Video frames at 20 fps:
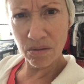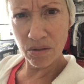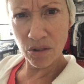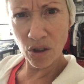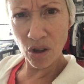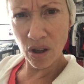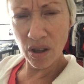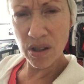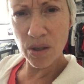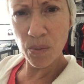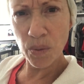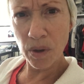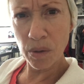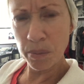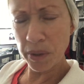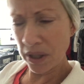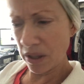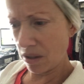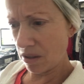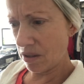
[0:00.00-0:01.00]
God's will,
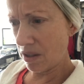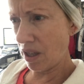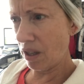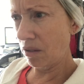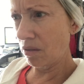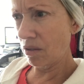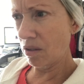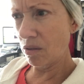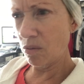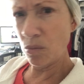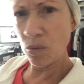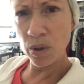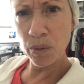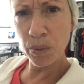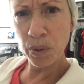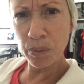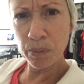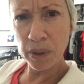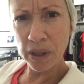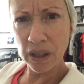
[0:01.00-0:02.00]
because then we
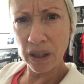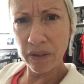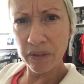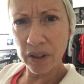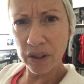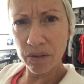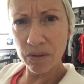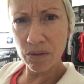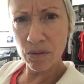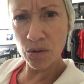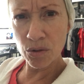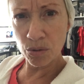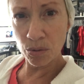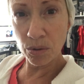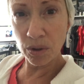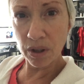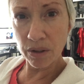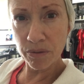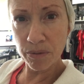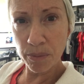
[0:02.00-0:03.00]
would be living
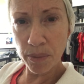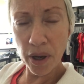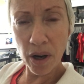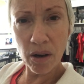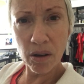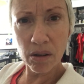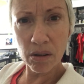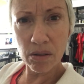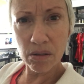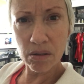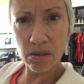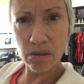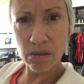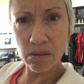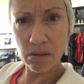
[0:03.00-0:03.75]
truly from the heart.